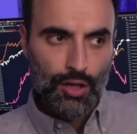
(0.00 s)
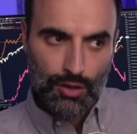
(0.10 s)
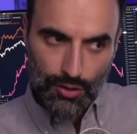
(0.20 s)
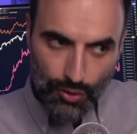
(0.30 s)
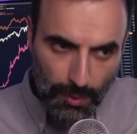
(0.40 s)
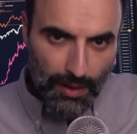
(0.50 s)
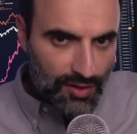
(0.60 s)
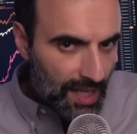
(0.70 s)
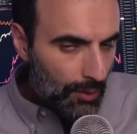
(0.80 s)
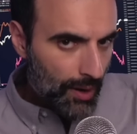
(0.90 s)
you better
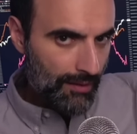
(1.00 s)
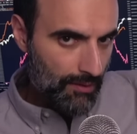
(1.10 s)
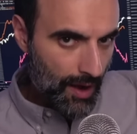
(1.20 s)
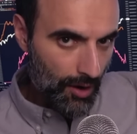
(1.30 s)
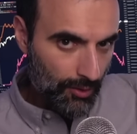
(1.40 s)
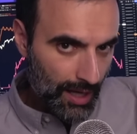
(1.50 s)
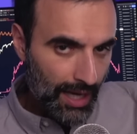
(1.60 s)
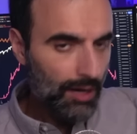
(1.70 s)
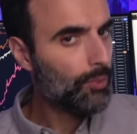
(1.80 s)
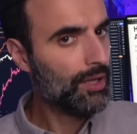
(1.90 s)
stay right there,
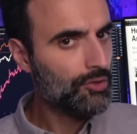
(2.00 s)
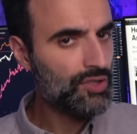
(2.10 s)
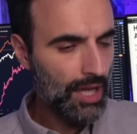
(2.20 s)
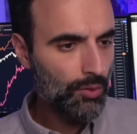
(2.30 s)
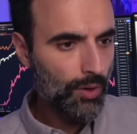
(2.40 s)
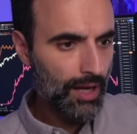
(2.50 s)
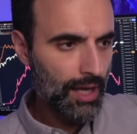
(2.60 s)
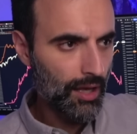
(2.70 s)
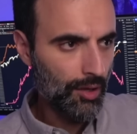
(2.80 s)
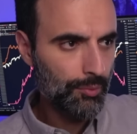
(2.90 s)
okay? We understand you want to
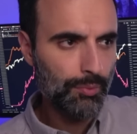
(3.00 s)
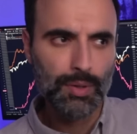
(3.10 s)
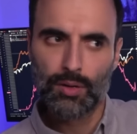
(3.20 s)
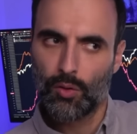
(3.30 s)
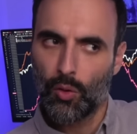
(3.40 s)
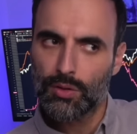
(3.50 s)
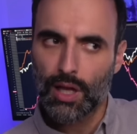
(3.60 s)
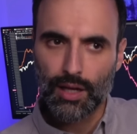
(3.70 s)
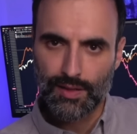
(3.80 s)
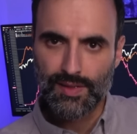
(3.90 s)
help, but hold
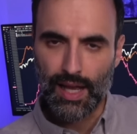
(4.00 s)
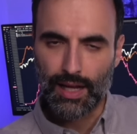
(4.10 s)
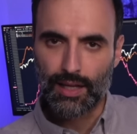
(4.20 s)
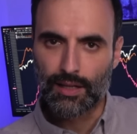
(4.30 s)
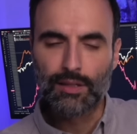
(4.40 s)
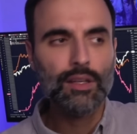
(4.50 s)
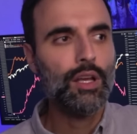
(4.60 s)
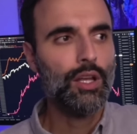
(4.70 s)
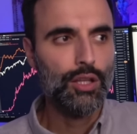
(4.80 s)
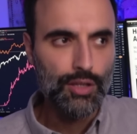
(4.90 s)
on a second.
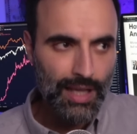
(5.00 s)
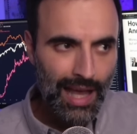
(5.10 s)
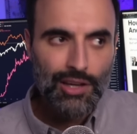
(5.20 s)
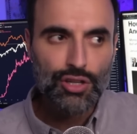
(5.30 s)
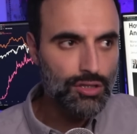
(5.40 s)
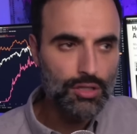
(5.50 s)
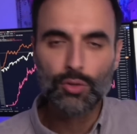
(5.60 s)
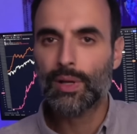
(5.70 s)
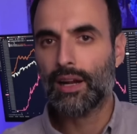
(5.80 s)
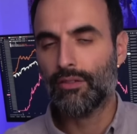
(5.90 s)
You can't just do
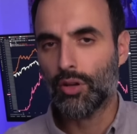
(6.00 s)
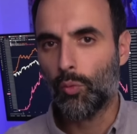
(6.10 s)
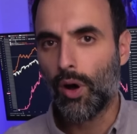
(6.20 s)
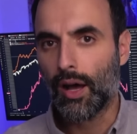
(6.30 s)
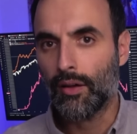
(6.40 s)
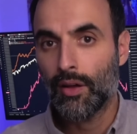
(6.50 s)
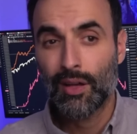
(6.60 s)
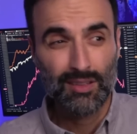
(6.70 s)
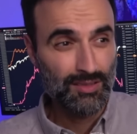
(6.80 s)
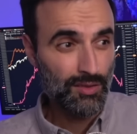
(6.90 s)
whatever you want.
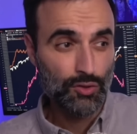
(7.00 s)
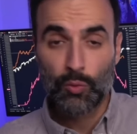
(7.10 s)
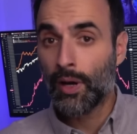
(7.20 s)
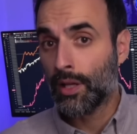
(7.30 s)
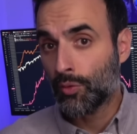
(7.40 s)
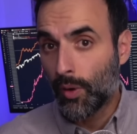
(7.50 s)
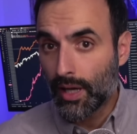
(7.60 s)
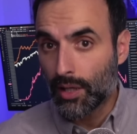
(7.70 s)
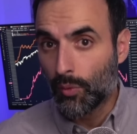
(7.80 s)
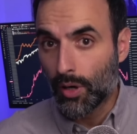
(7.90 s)
To
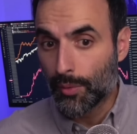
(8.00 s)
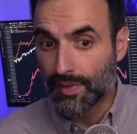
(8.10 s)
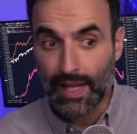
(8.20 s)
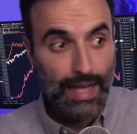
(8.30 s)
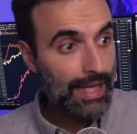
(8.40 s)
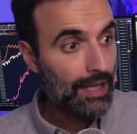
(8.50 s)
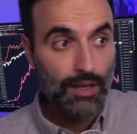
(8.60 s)
2020, where it was like,